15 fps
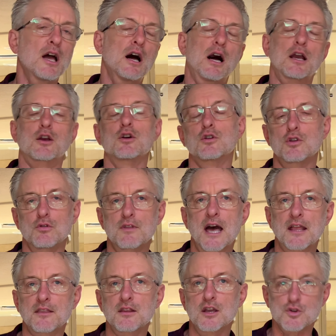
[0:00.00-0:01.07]
I couldn't do
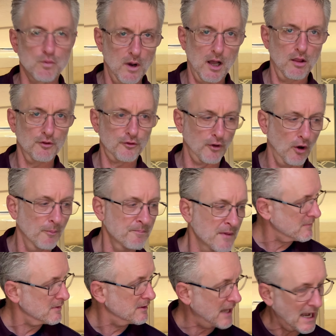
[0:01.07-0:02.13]
that as well. So
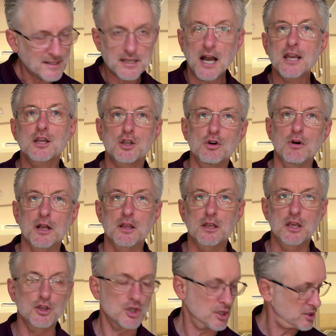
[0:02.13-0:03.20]
that's how you do it. You
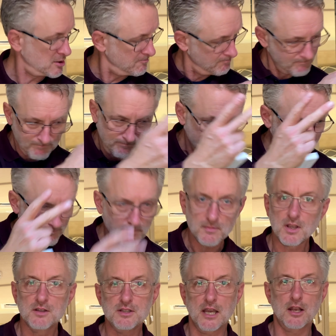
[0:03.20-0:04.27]
just
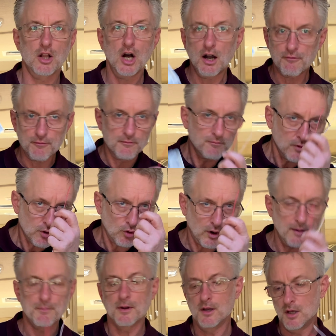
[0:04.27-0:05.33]
take it off,
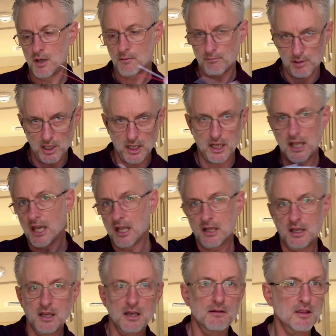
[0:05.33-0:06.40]
crimp, plug it in.
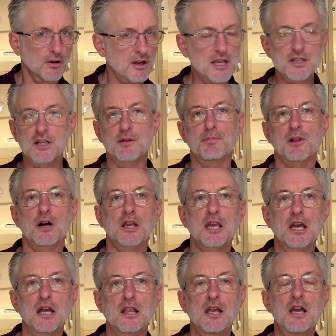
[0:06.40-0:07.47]
They're easy to plug
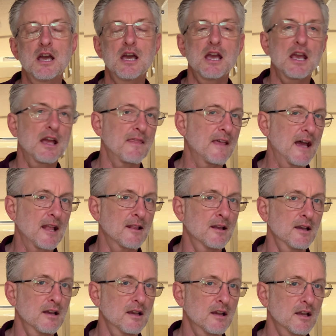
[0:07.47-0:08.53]
in, and then
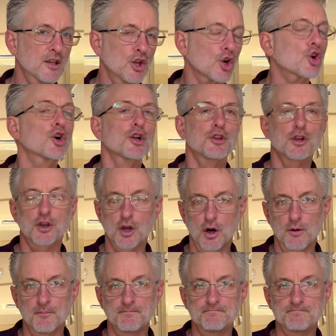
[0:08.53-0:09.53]
you're good to go.